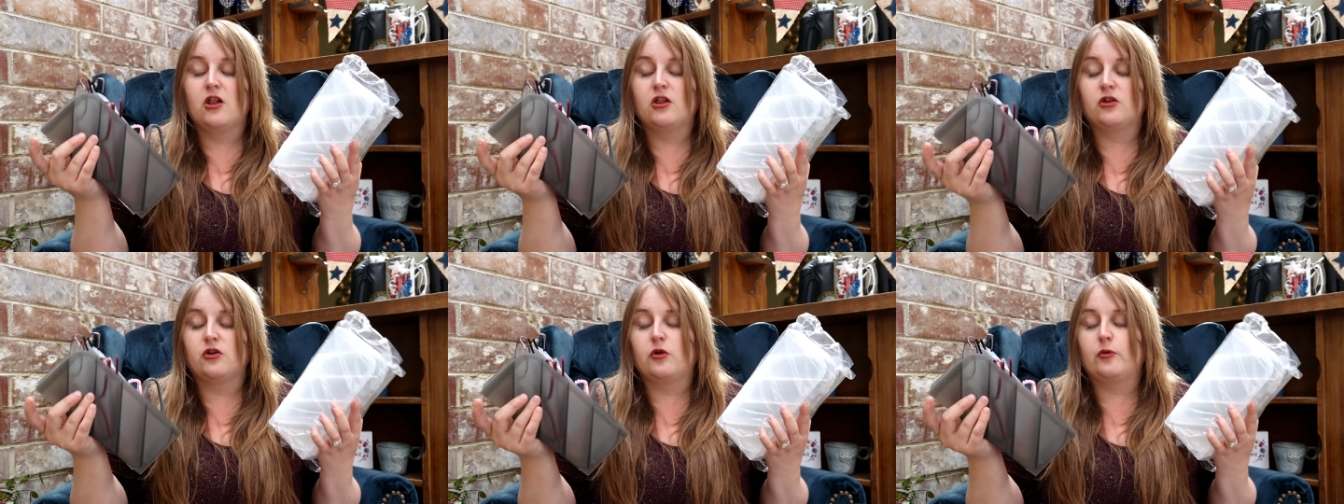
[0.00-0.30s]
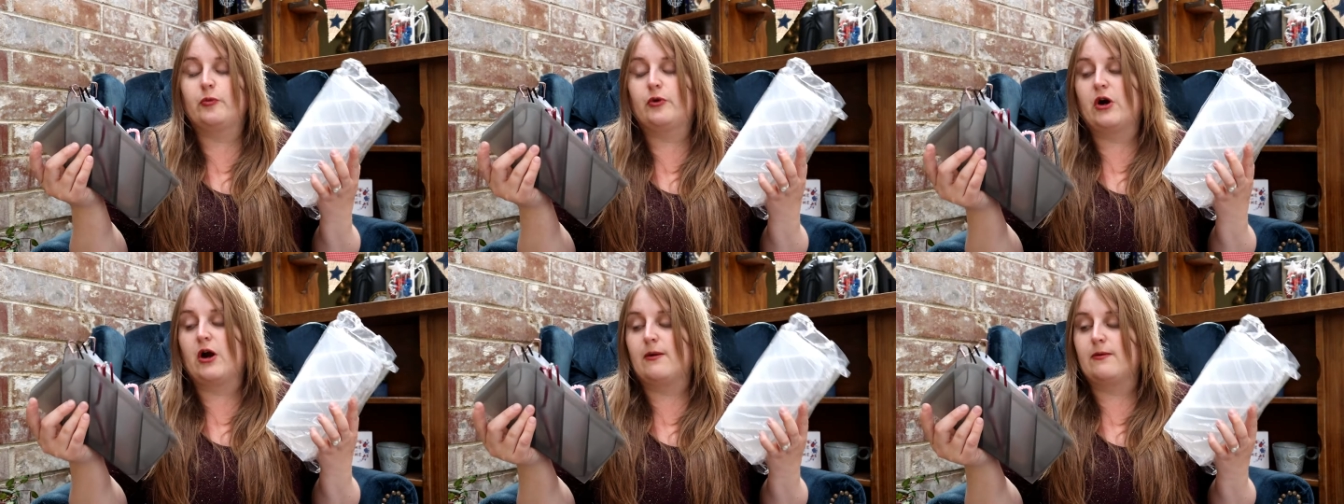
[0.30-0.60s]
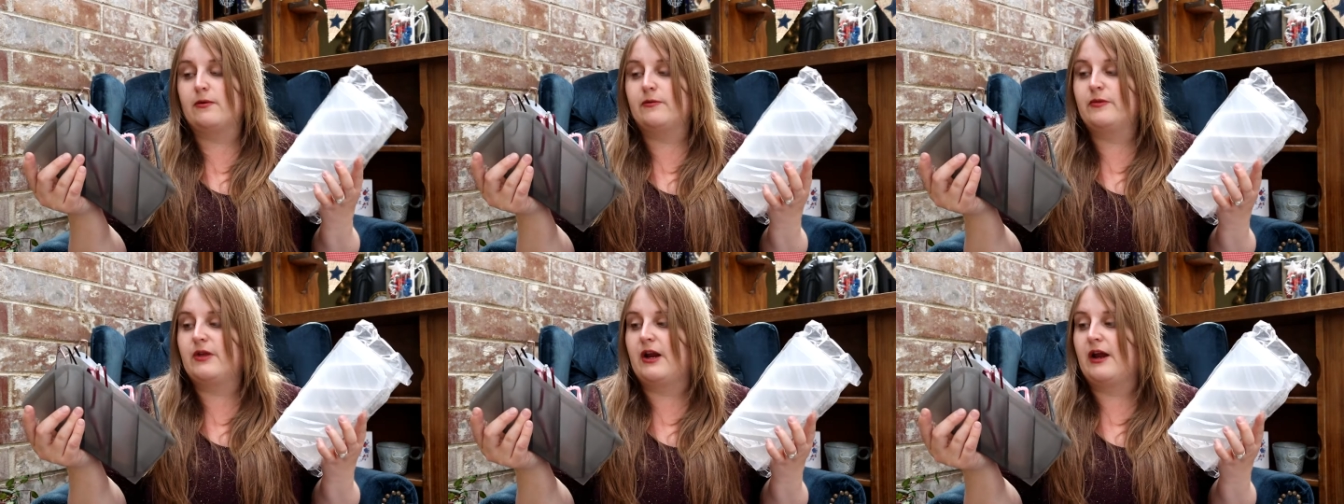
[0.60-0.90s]
little
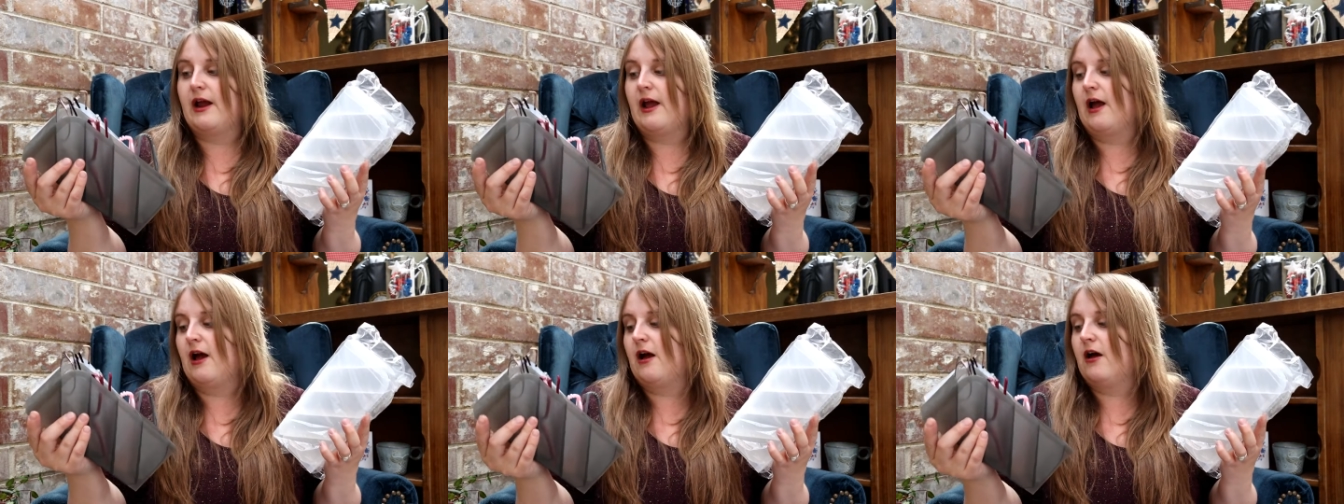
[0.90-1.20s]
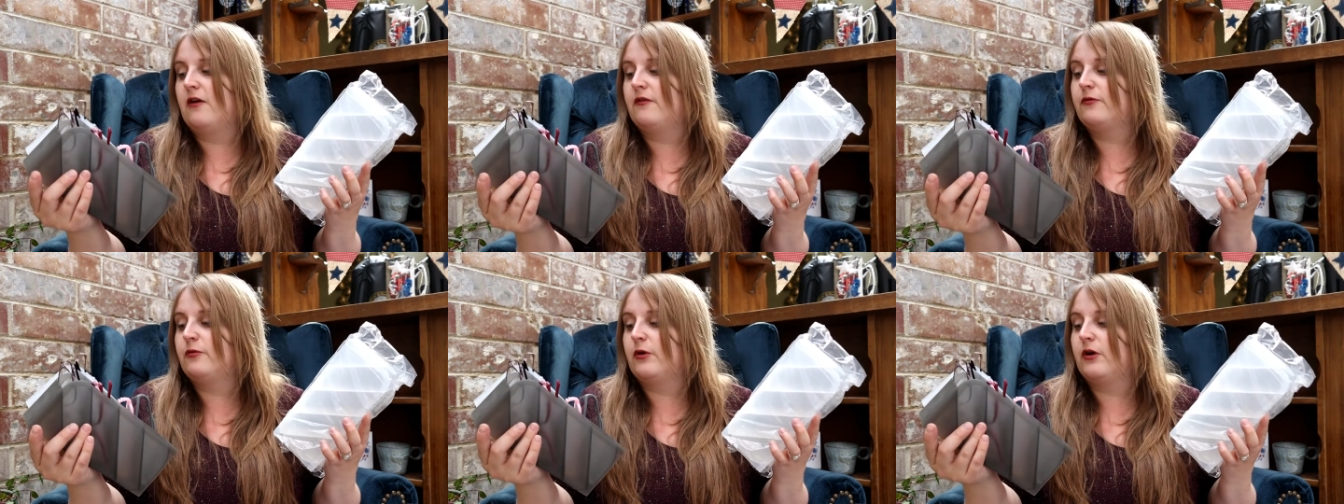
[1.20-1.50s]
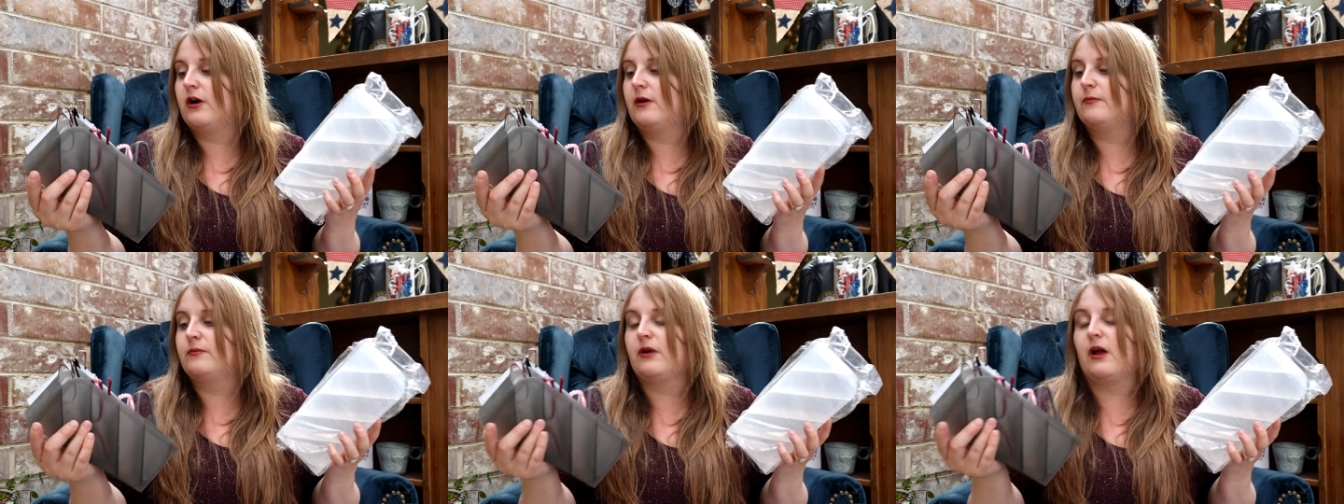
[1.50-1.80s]
problem that I have
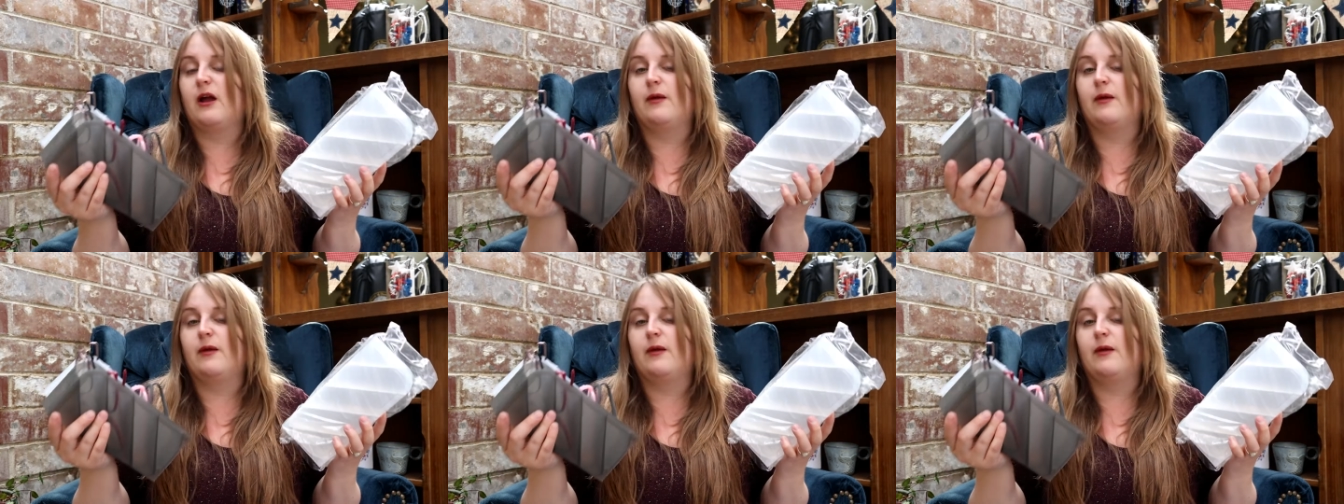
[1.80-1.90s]
where I'm,